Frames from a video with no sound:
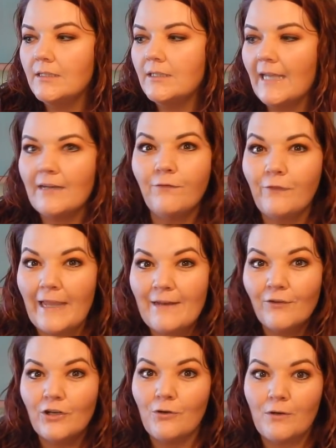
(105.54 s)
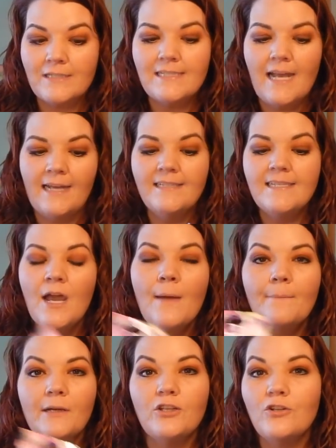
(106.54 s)
like flavor or scent,
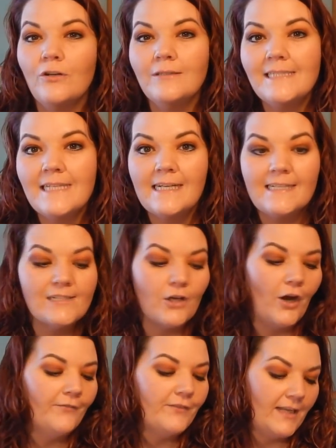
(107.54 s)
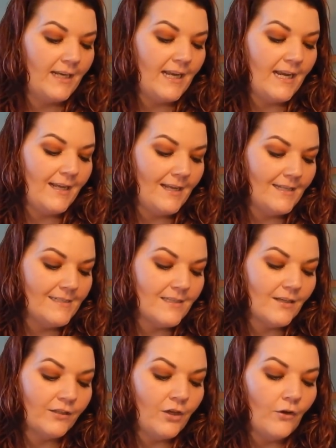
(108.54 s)
but you don't see it as often. It is
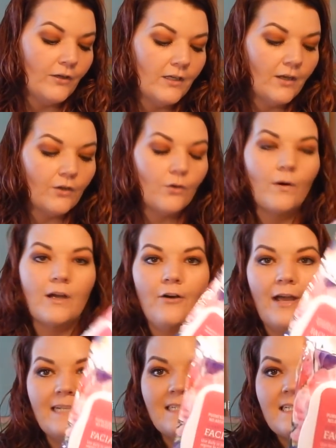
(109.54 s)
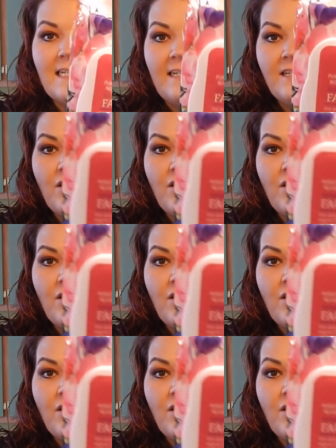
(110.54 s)
the coconut oil and sea